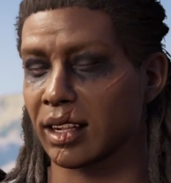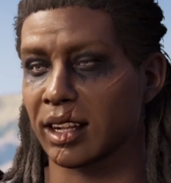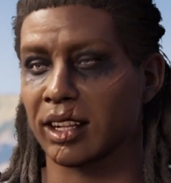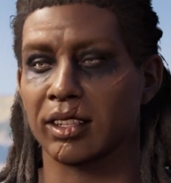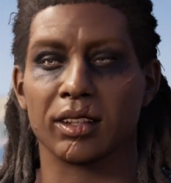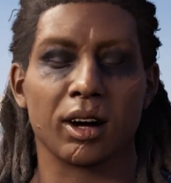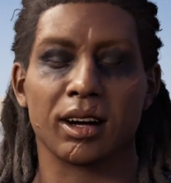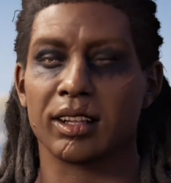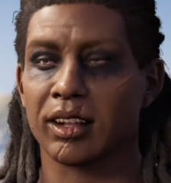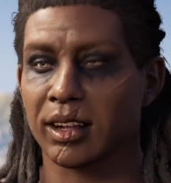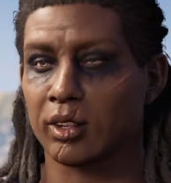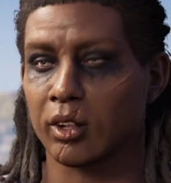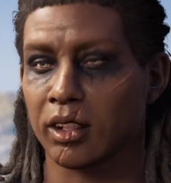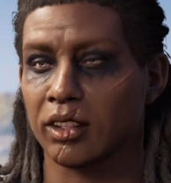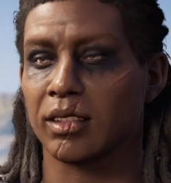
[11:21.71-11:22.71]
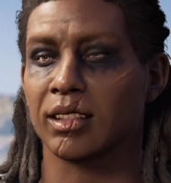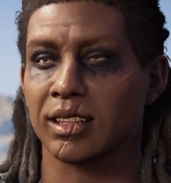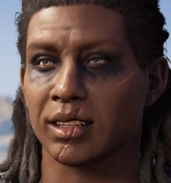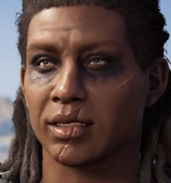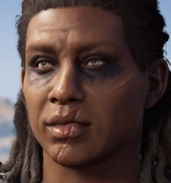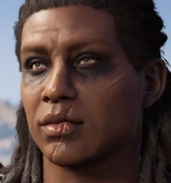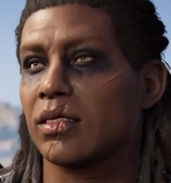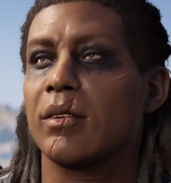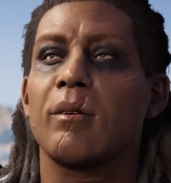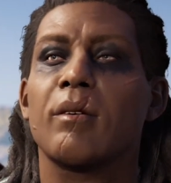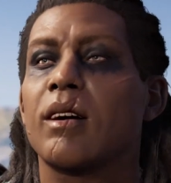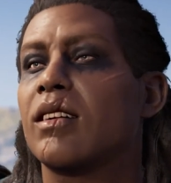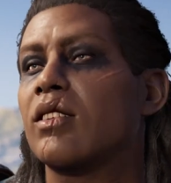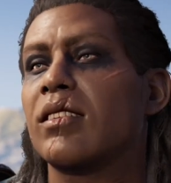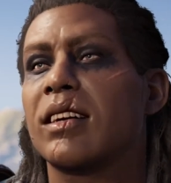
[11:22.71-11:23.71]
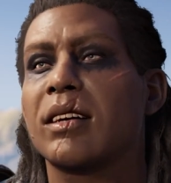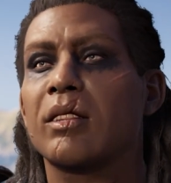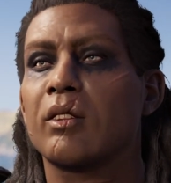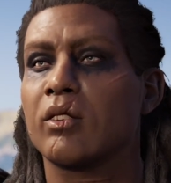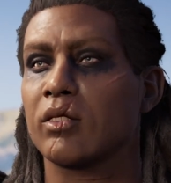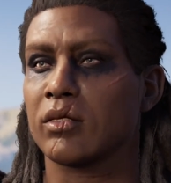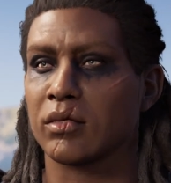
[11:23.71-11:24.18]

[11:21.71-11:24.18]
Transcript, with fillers: be easier if he wasn't. What happened to the crew?